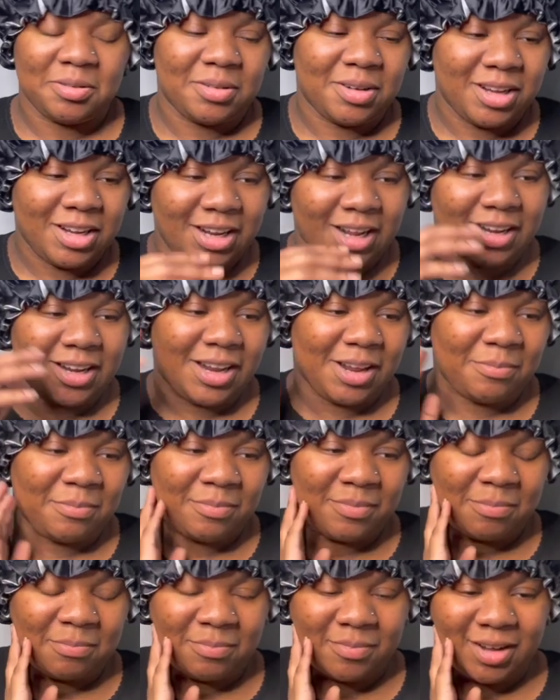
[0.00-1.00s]
did I name?
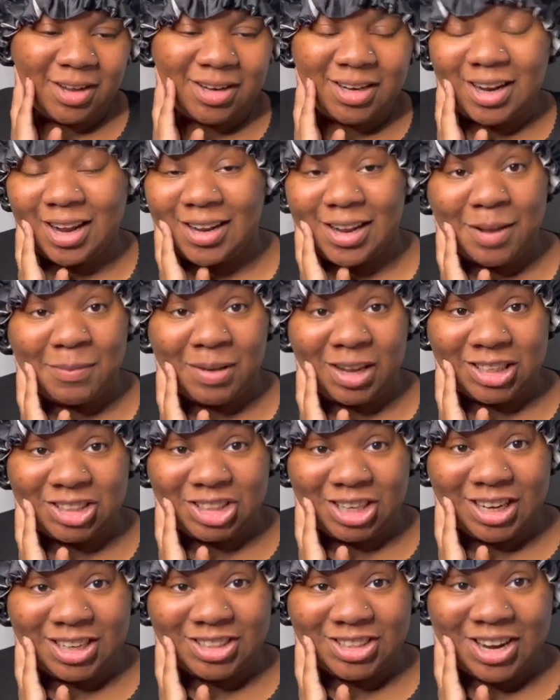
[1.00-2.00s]
Did I name her
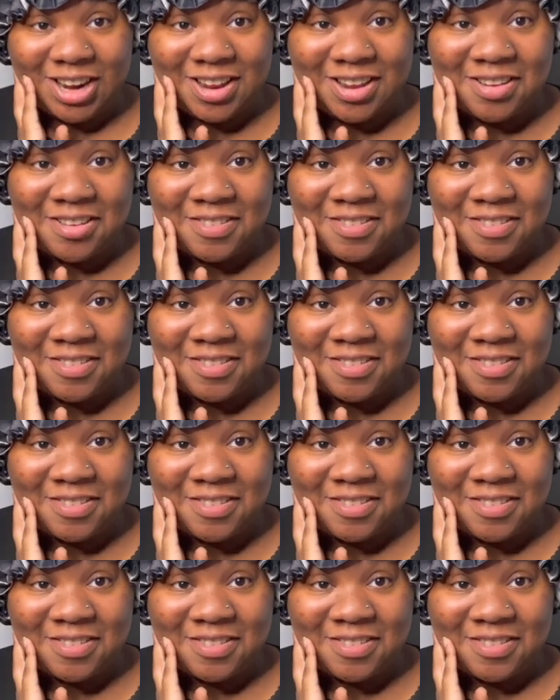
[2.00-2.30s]
JJ?